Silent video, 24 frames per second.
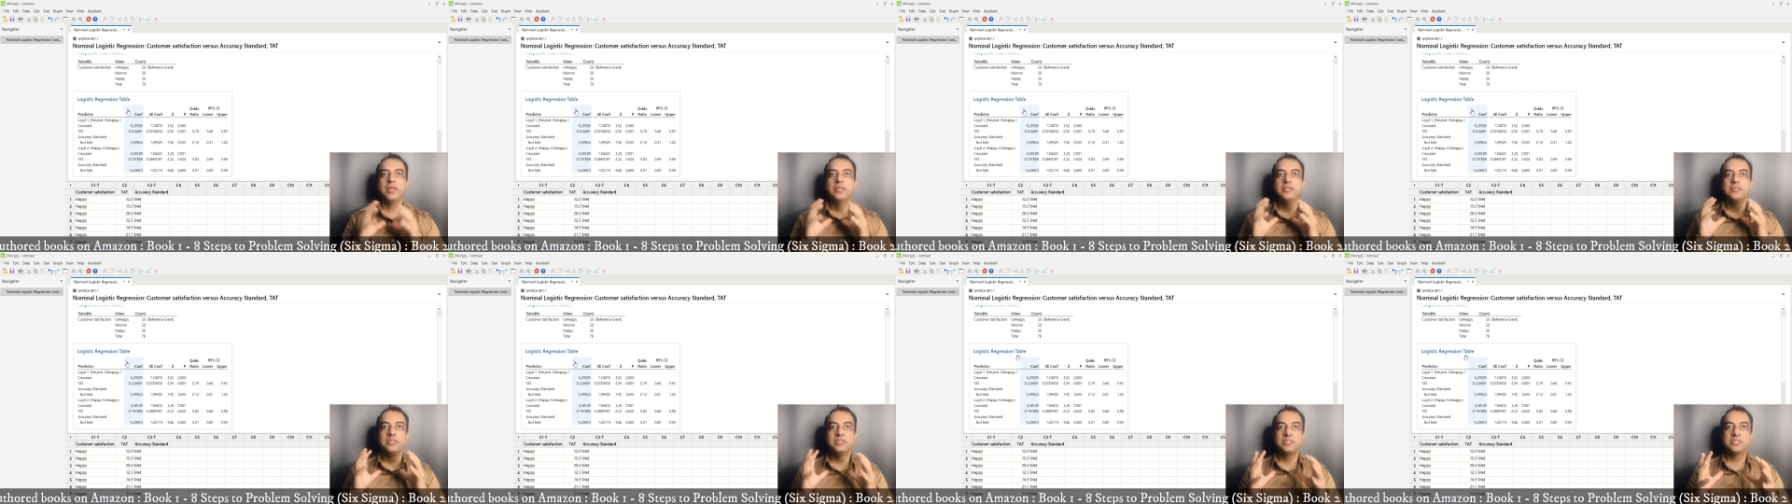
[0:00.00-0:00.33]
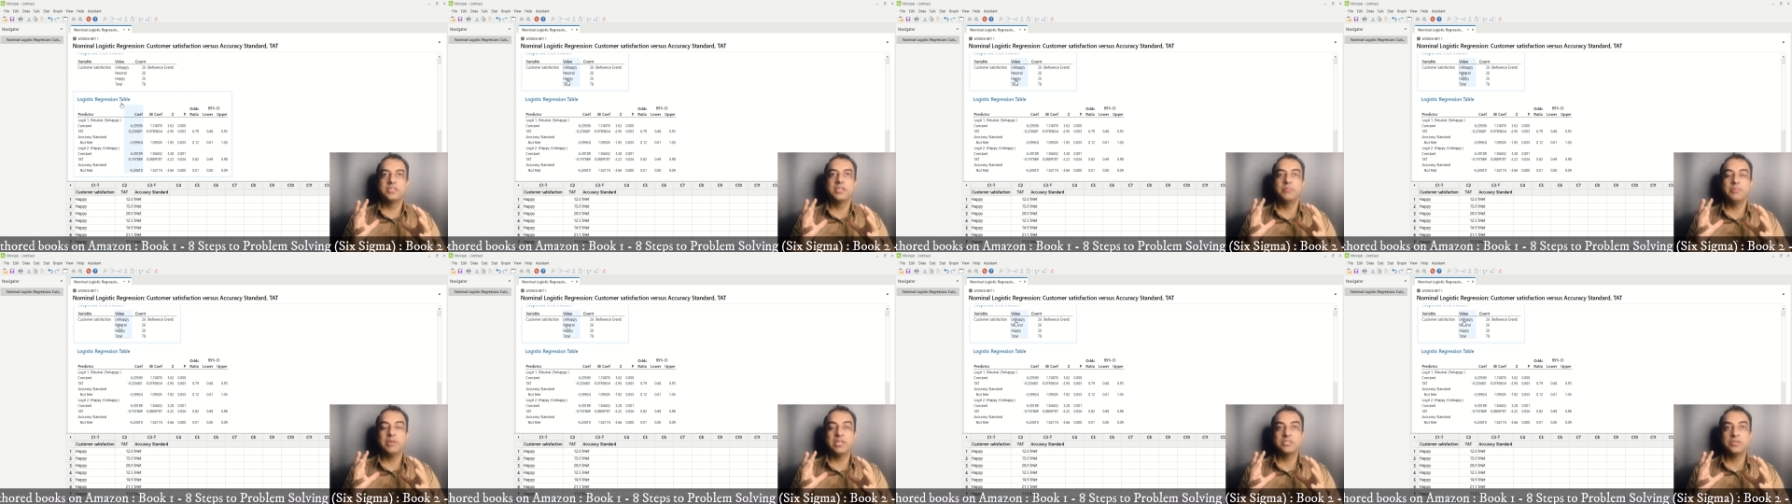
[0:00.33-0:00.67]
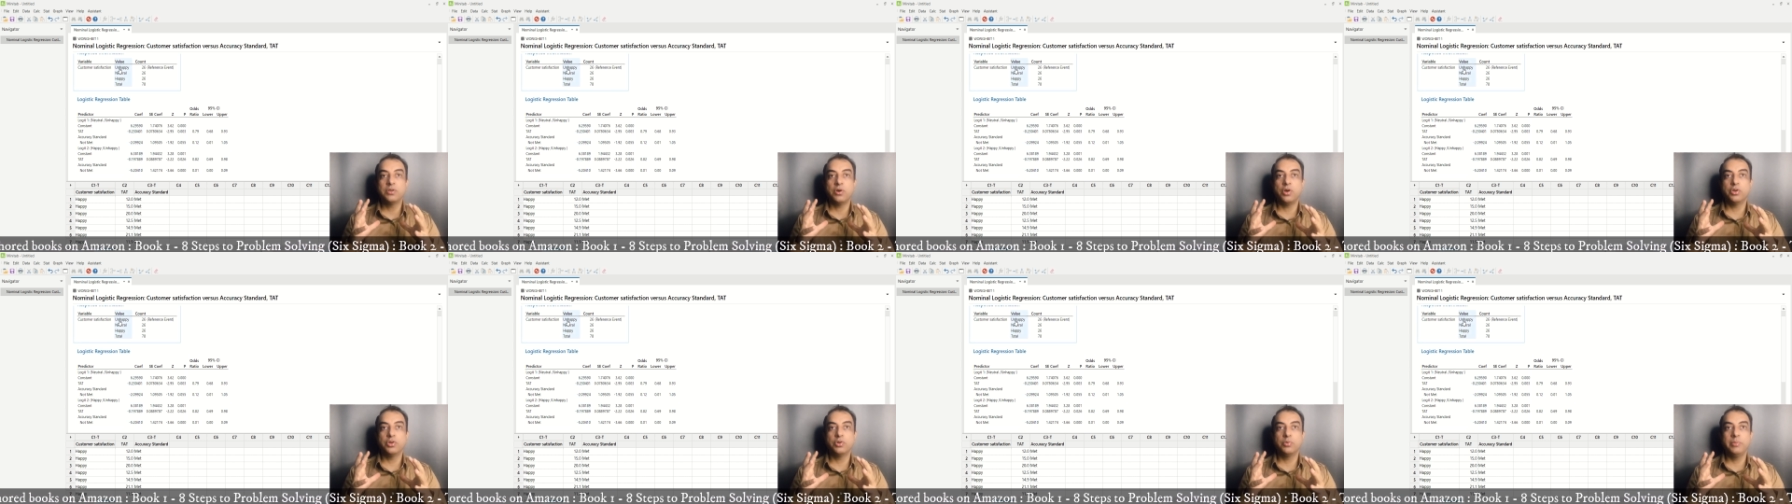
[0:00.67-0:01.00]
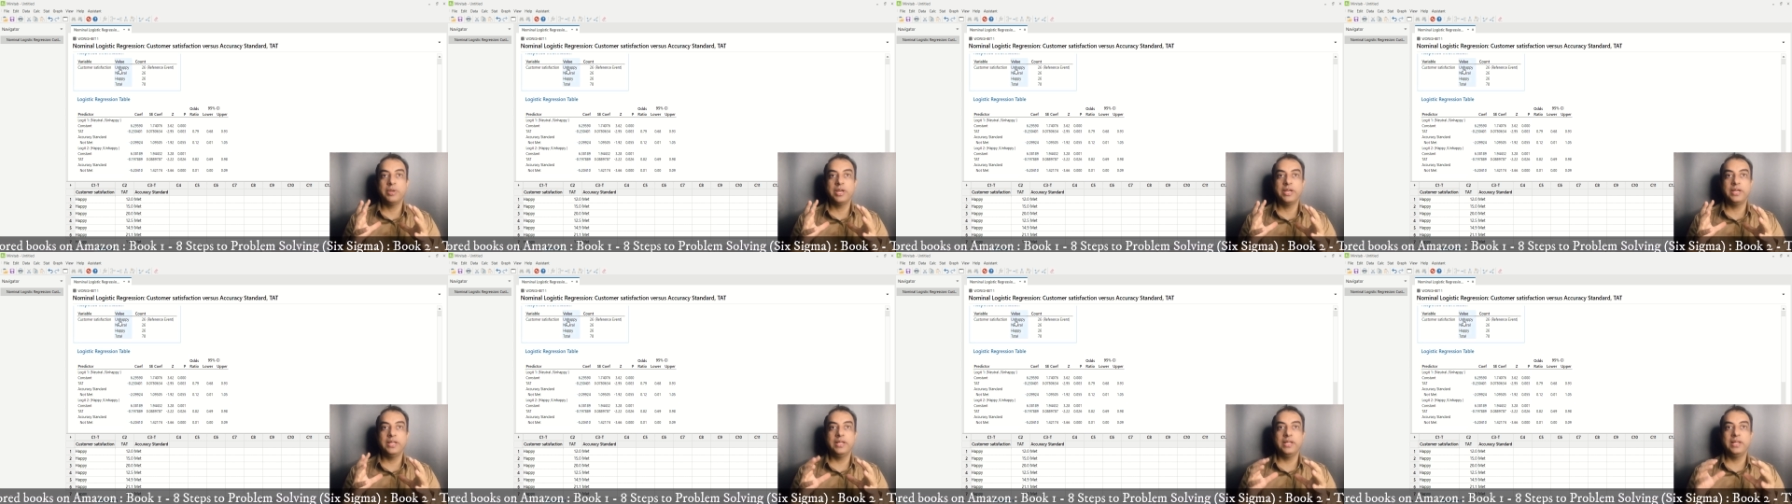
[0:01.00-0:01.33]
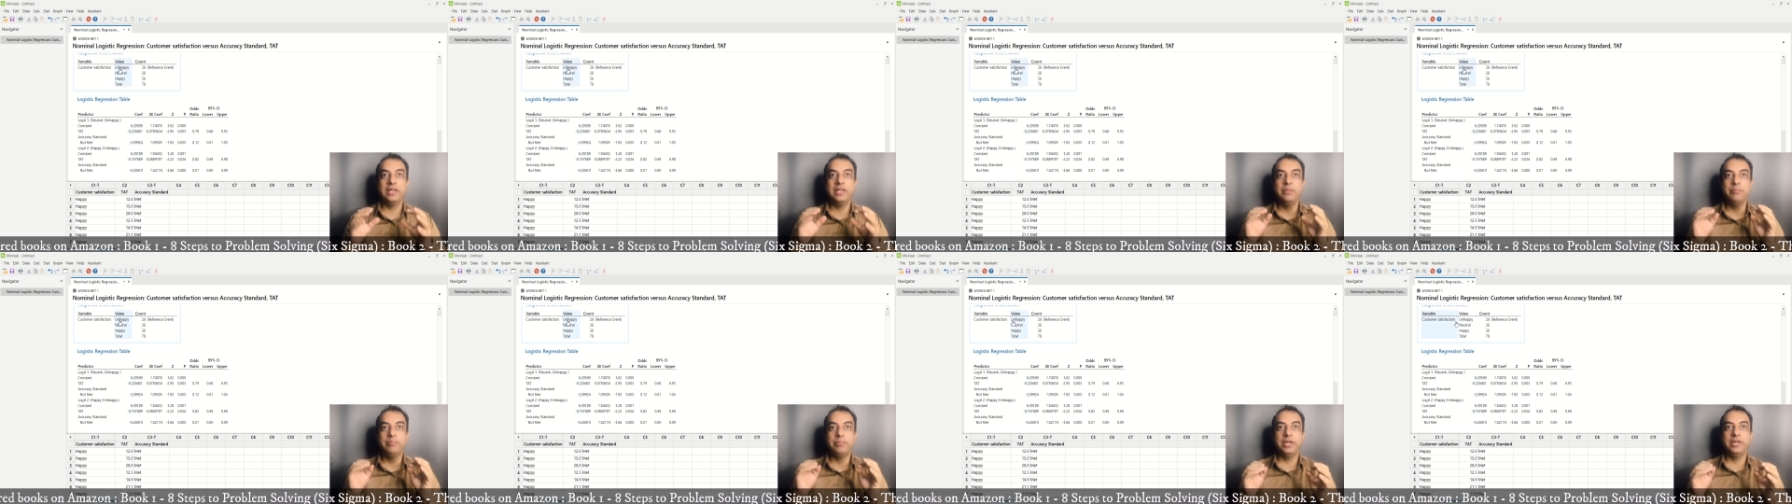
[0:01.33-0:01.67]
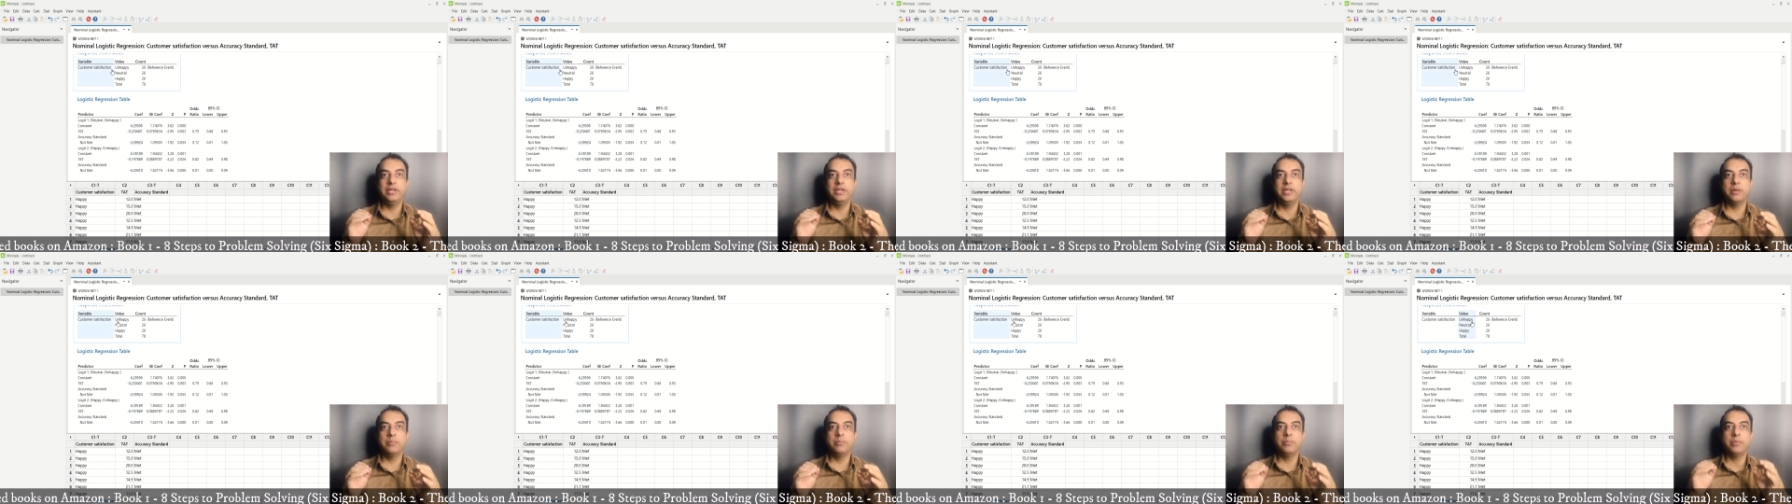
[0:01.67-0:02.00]
System has automatically
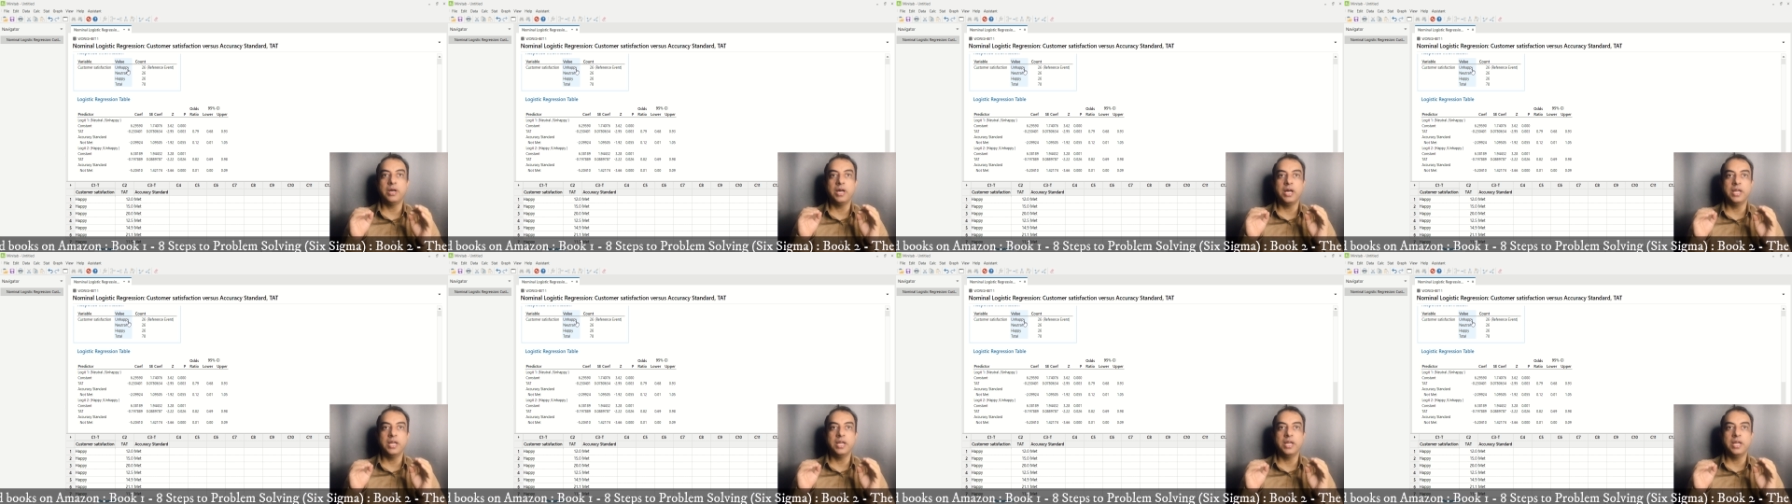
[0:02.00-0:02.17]
picked up